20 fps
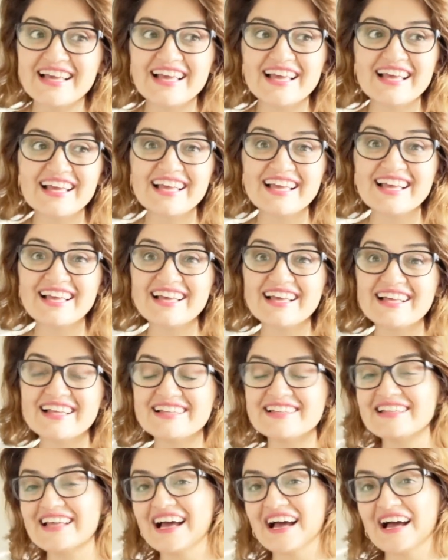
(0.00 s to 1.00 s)

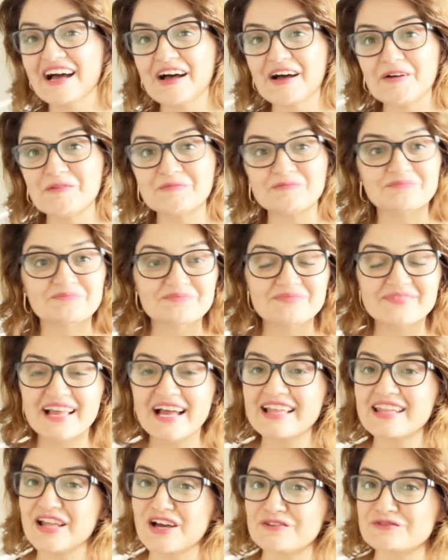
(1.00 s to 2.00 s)
And
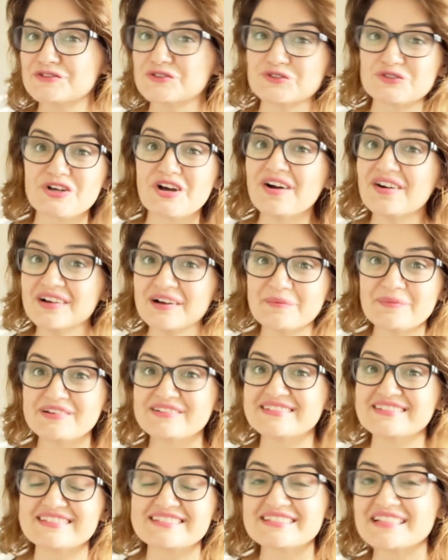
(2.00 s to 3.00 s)
I love to talk
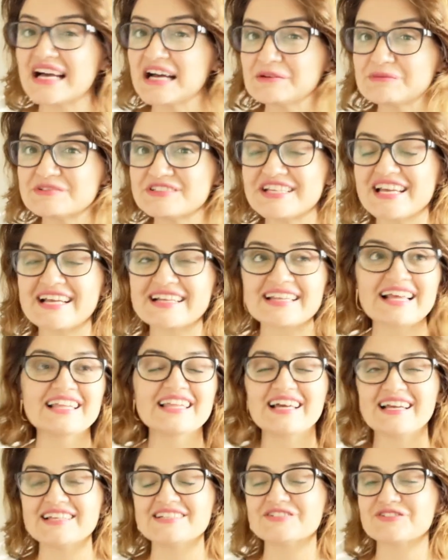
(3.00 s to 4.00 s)
about this subject. I
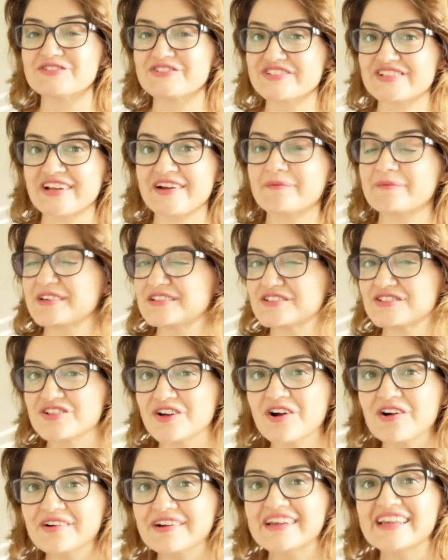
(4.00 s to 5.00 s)
like to share my
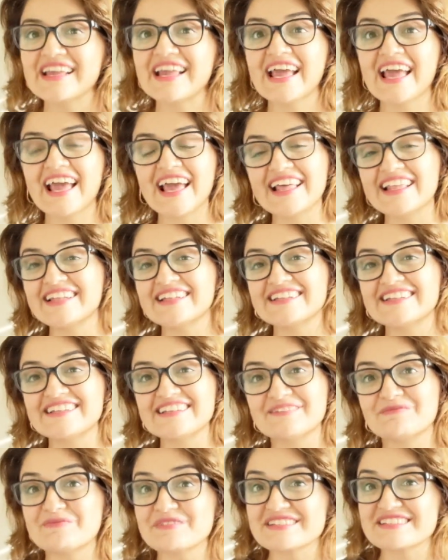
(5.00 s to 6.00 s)
story,
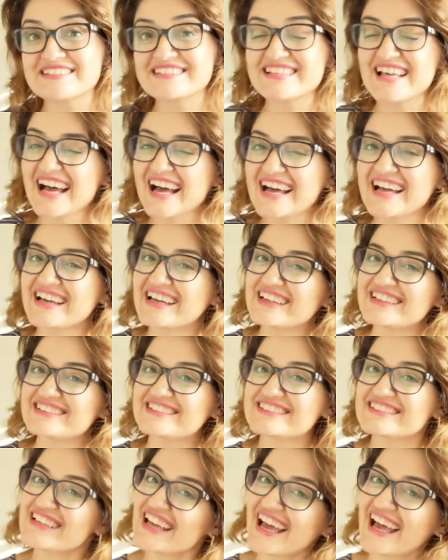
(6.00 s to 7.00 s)
and
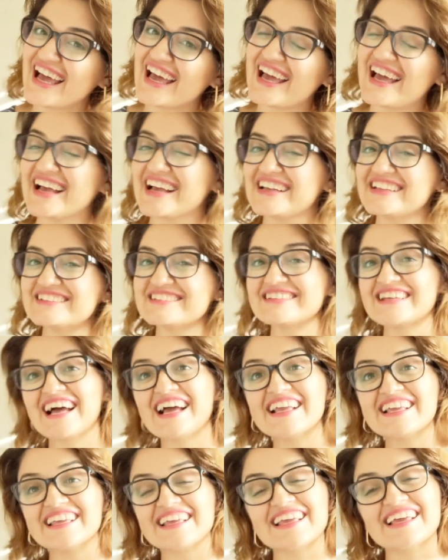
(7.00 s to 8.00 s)
besides that,
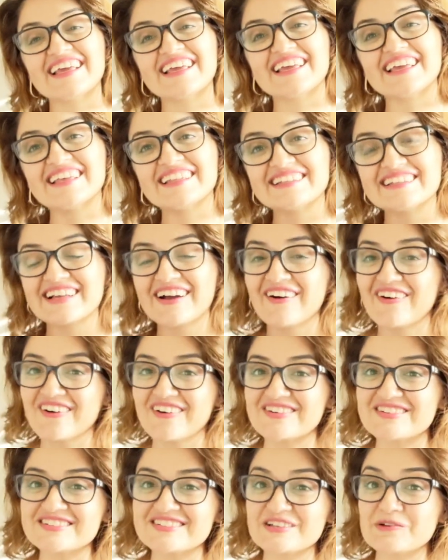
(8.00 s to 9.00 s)
I can
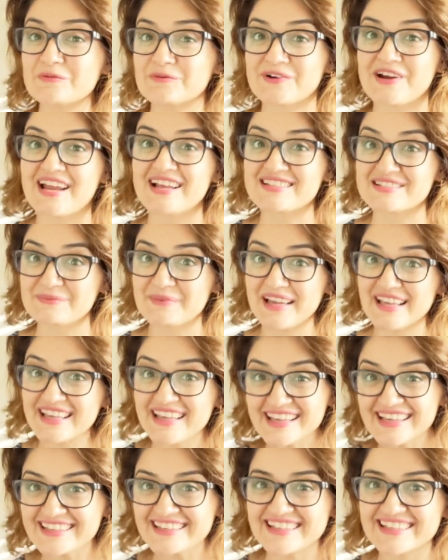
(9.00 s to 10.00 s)
also practice my
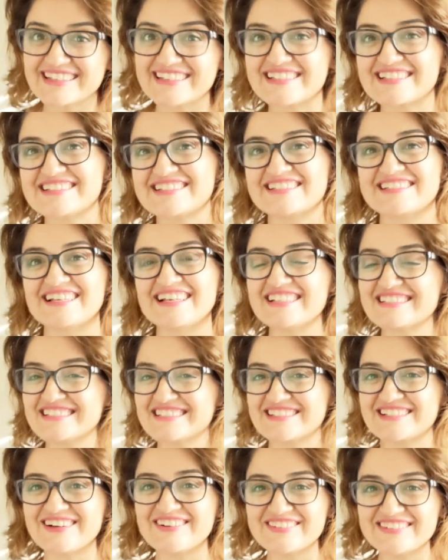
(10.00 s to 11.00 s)
English. That's
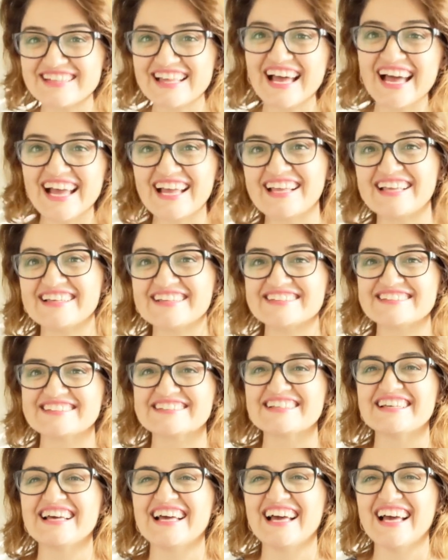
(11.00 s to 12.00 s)
so
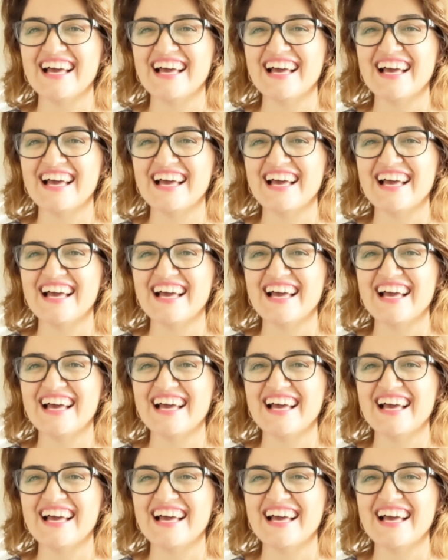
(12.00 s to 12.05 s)
nice.